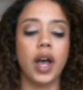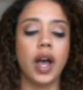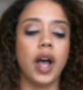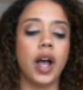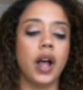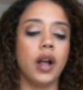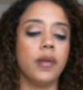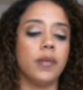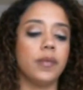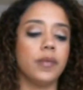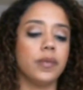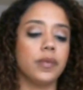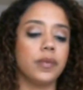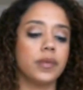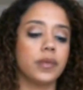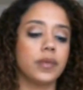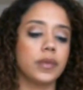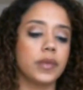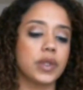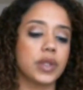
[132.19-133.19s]

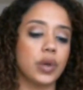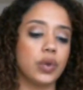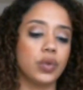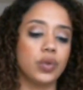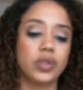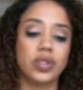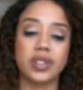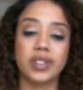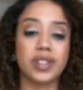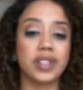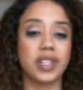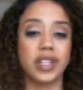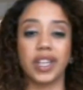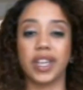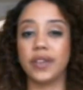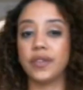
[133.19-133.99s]
someone who just doesn't